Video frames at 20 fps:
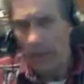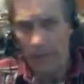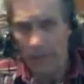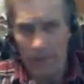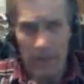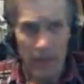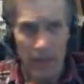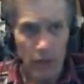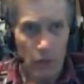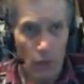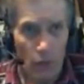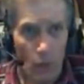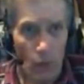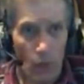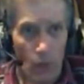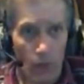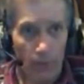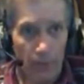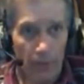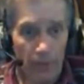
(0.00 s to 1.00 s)
my bee
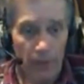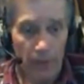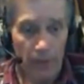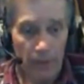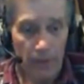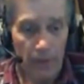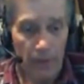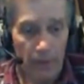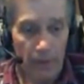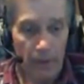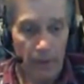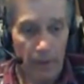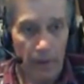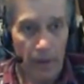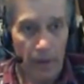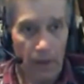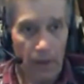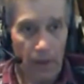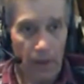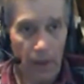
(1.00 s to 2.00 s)
swarmed,
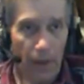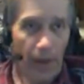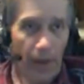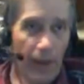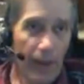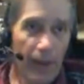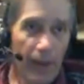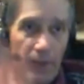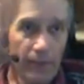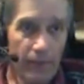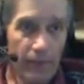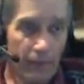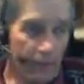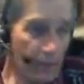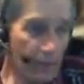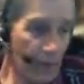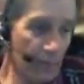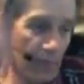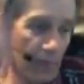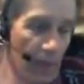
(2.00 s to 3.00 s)
and I had
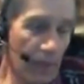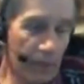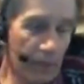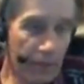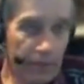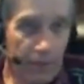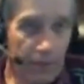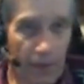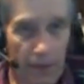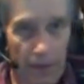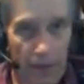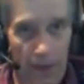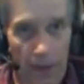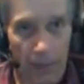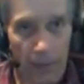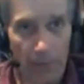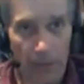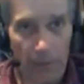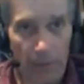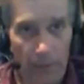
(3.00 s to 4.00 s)
3 boxes on
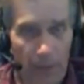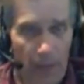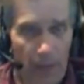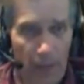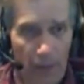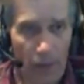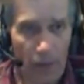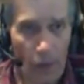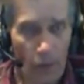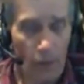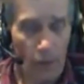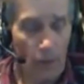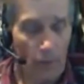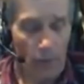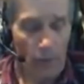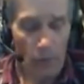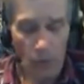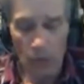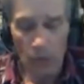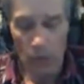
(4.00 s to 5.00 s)
top of them. They had all the
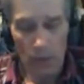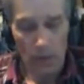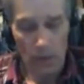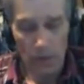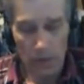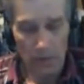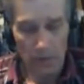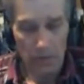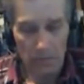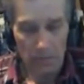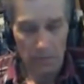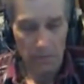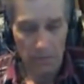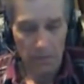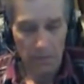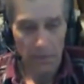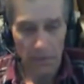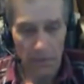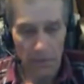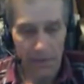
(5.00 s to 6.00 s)
room in the world.
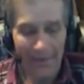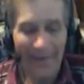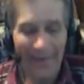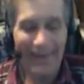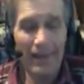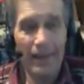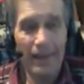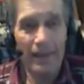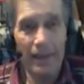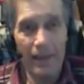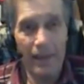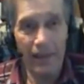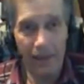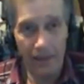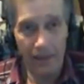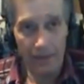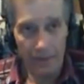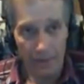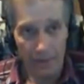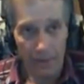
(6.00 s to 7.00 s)
That doesn't
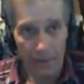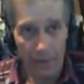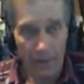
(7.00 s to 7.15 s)
count.